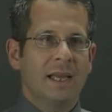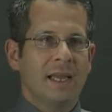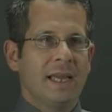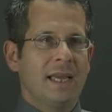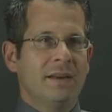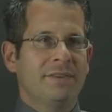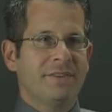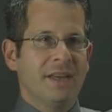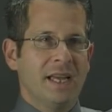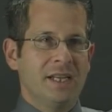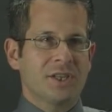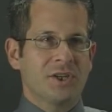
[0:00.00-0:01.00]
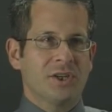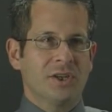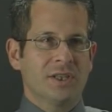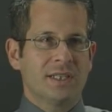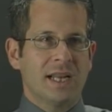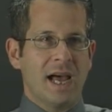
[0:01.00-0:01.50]
If it
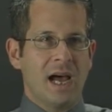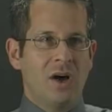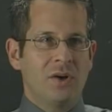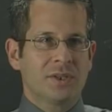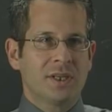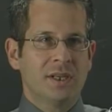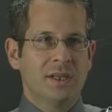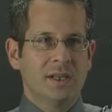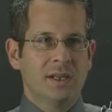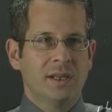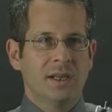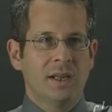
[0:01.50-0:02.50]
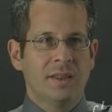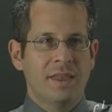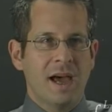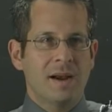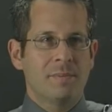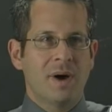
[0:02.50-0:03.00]
turns out
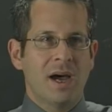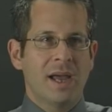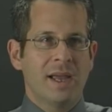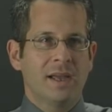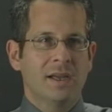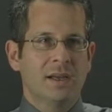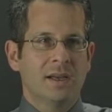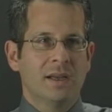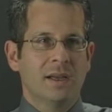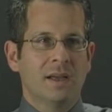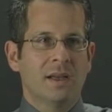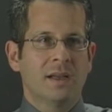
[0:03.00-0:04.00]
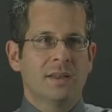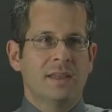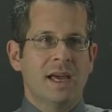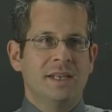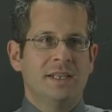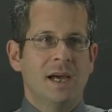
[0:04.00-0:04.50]
that
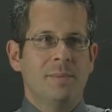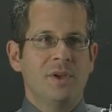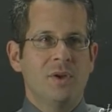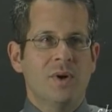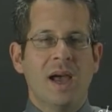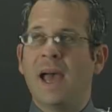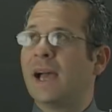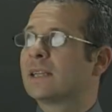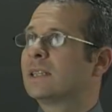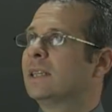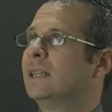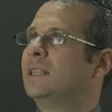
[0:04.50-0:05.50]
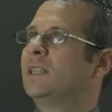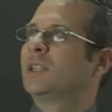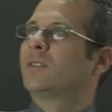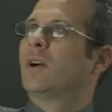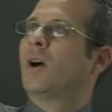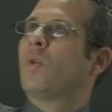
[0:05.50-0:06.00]
that Wx is
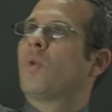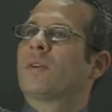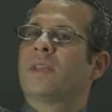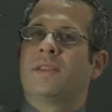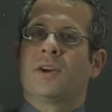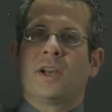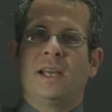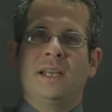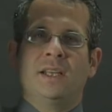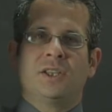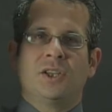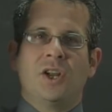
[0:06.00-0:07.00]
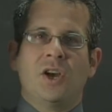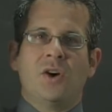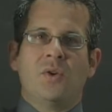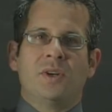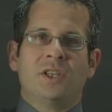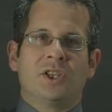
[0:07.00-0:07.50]
0, or that there is
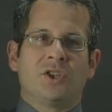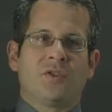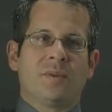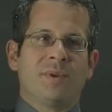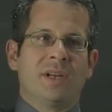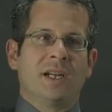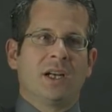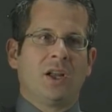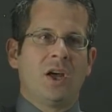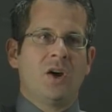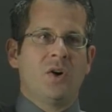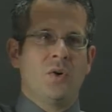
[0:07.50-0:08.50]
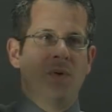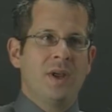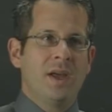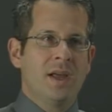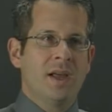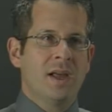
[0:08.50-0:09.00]
no distributed load,
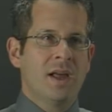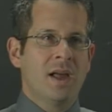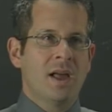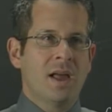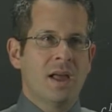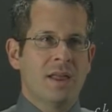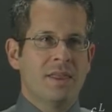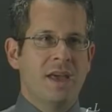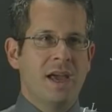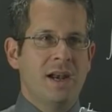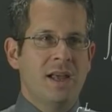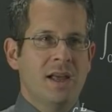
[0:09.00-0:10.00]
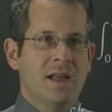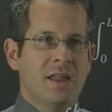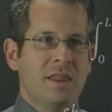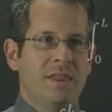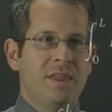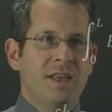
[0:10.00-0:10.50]
then
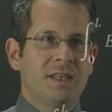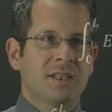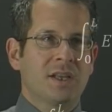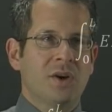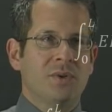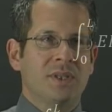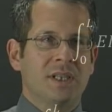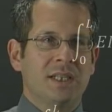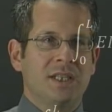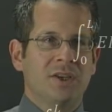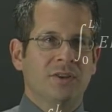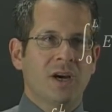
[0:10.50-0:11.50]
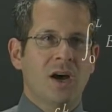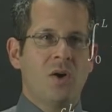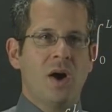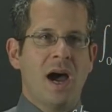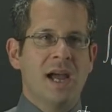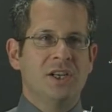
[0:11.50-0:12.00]
this goes to
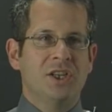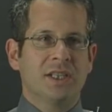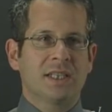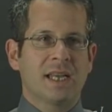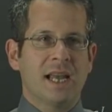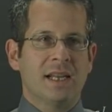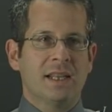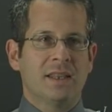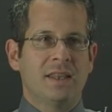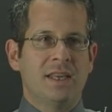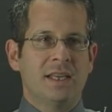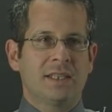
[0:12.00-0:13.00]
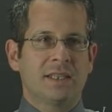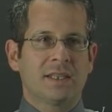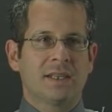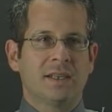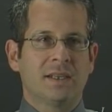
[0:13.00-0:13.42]
0. I just get this